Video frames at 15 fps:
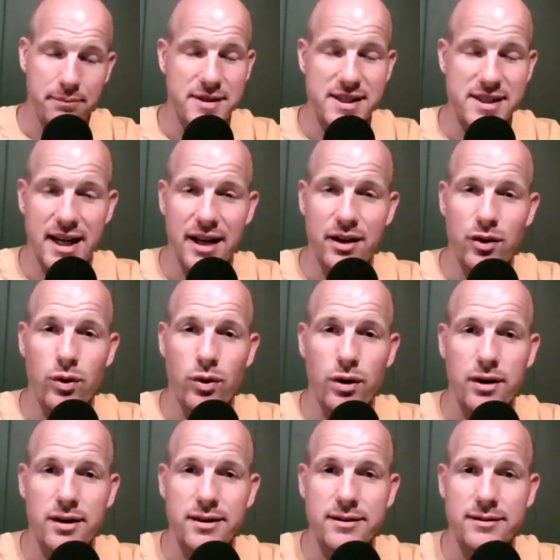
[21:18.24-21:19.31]
Stay in the
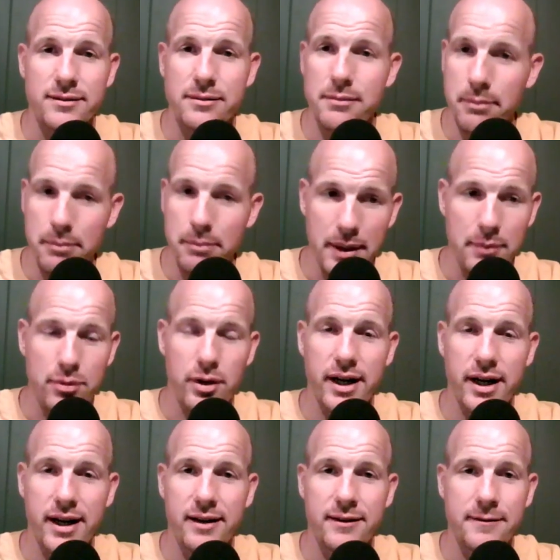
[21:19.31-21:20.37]
Word. Be
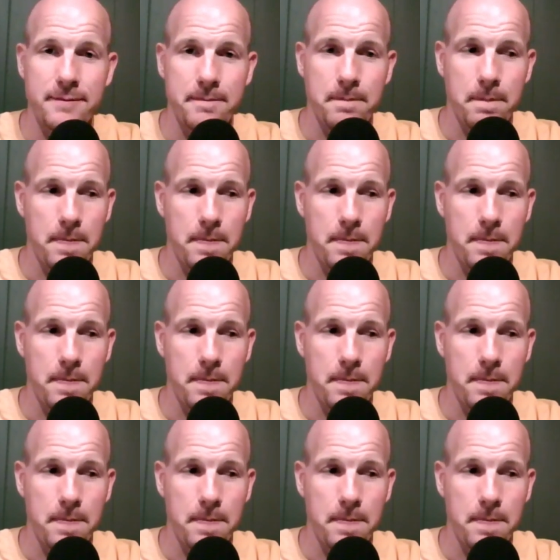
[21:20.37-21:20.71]
praying.